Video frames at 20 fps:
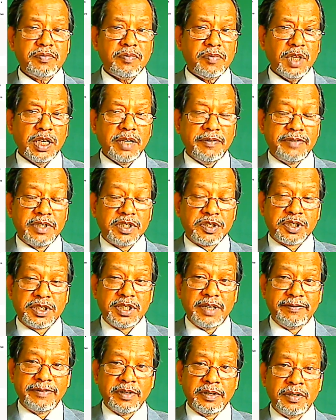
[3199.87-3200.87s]
If it's
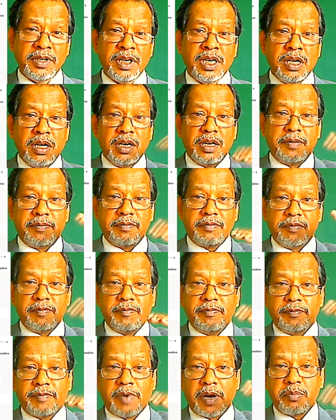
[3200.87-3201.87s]
stiffer, it
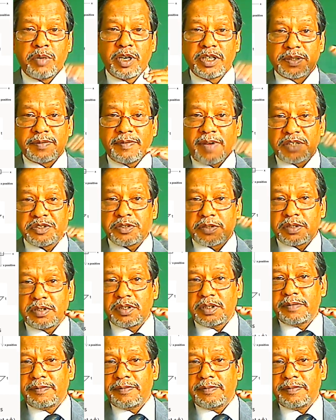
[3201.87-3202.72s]
vibrates faster.